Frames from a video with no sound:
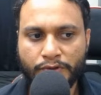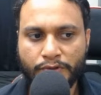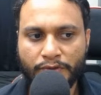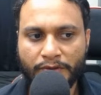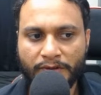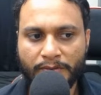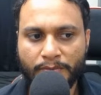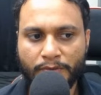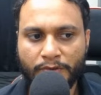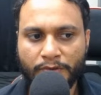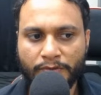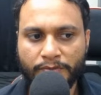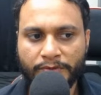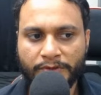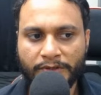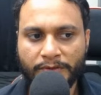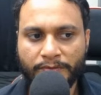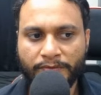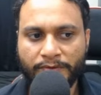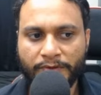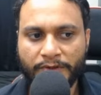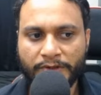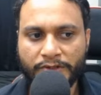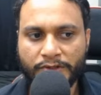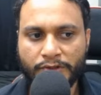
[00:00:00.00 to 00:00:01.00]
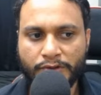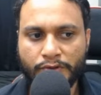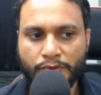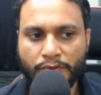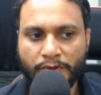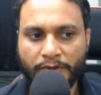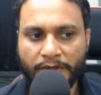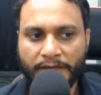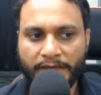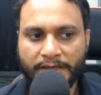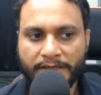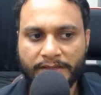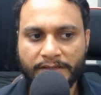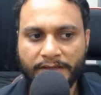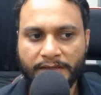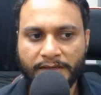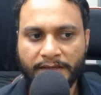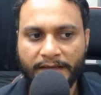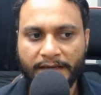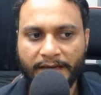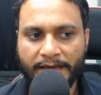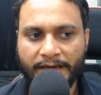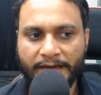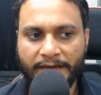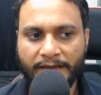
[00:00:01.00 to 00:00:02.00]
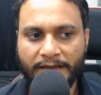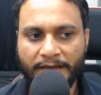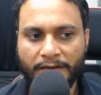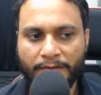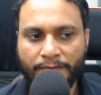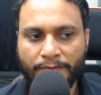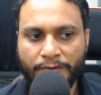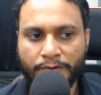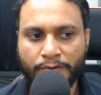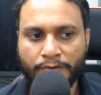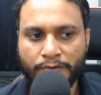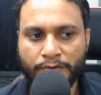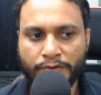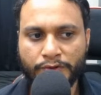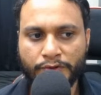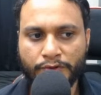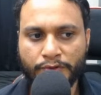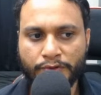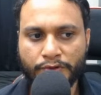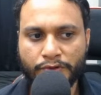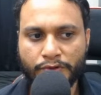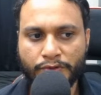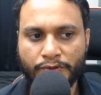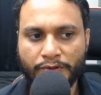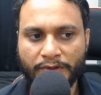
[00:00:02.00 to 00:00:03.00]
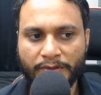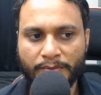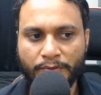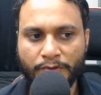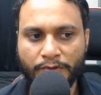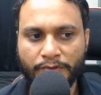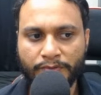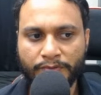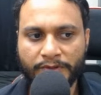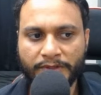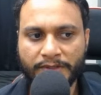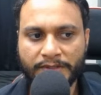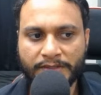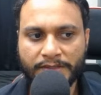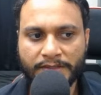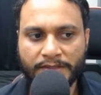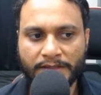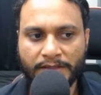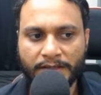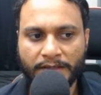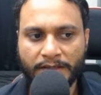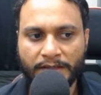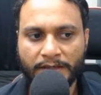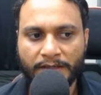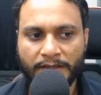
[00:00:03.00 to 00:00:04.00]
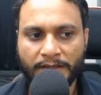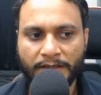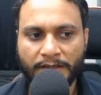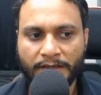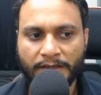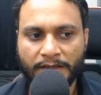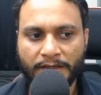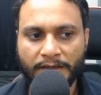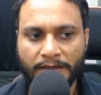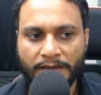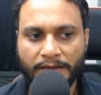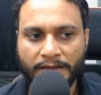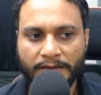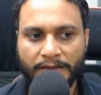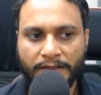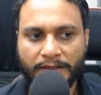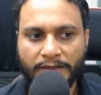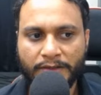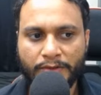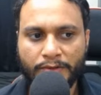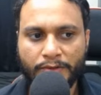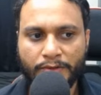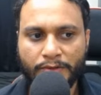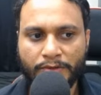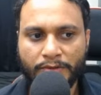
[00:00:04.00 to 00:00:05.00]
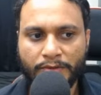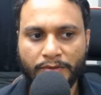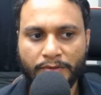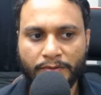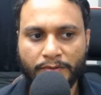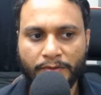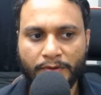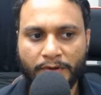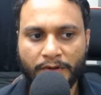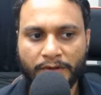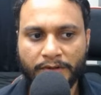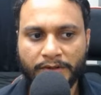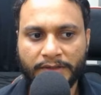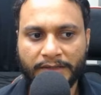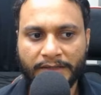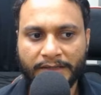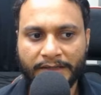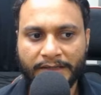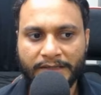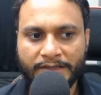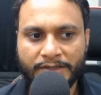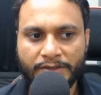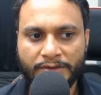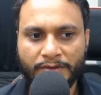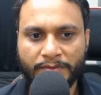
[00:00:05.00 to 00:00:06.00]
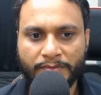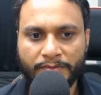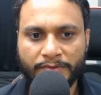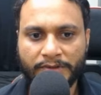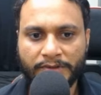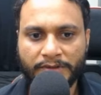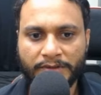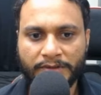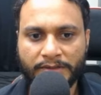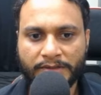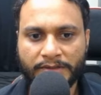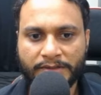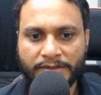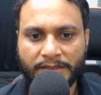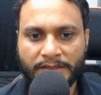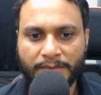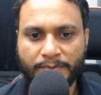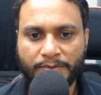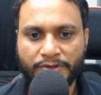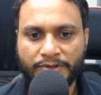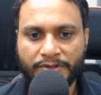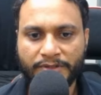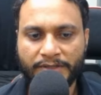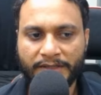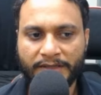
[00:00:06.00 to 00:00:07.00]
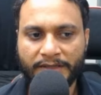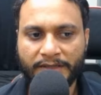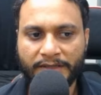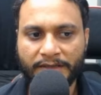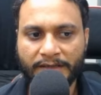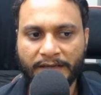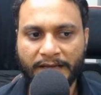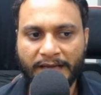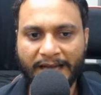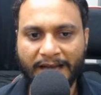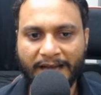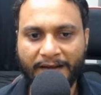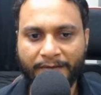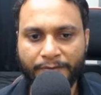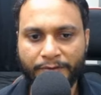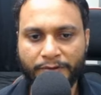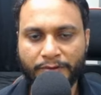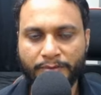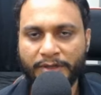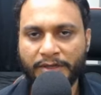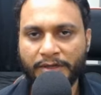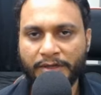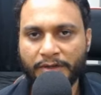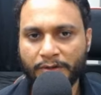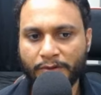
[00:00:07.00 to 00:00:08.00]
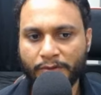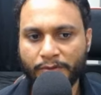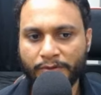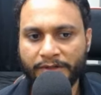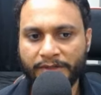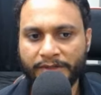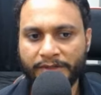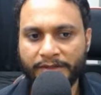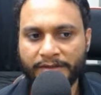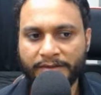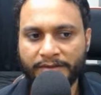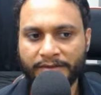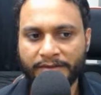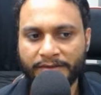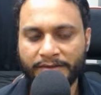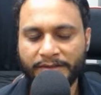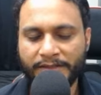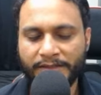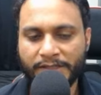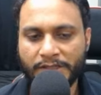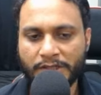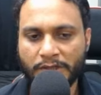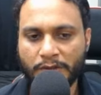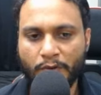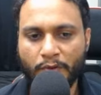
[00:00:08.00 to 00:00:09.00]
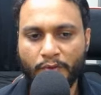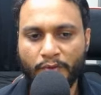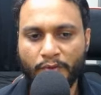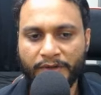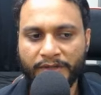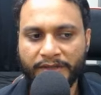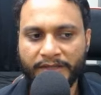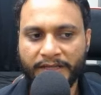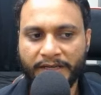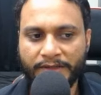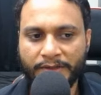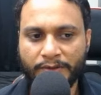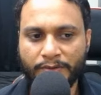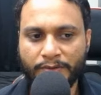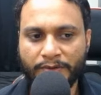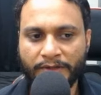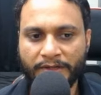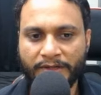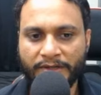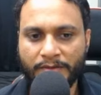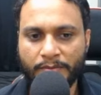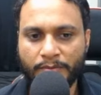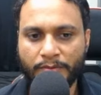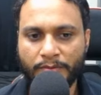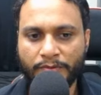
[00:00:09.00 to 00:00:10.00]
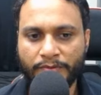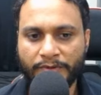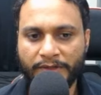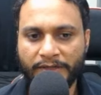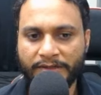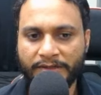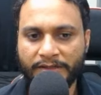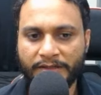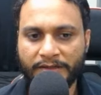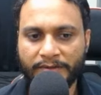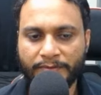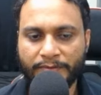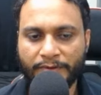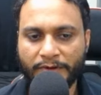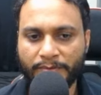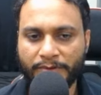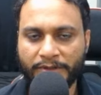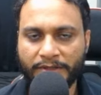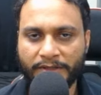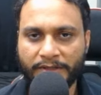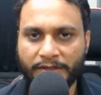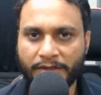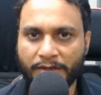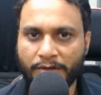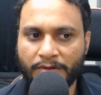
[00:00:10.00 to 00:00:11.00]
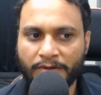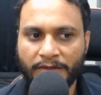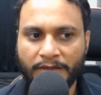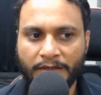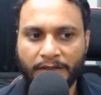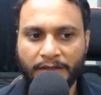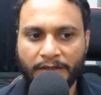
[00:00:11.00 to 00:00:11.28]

to remove the first two A's, and if you choose to remove this, then you know the rest of the substring have to be included. There is no way that you can remove anything from here now.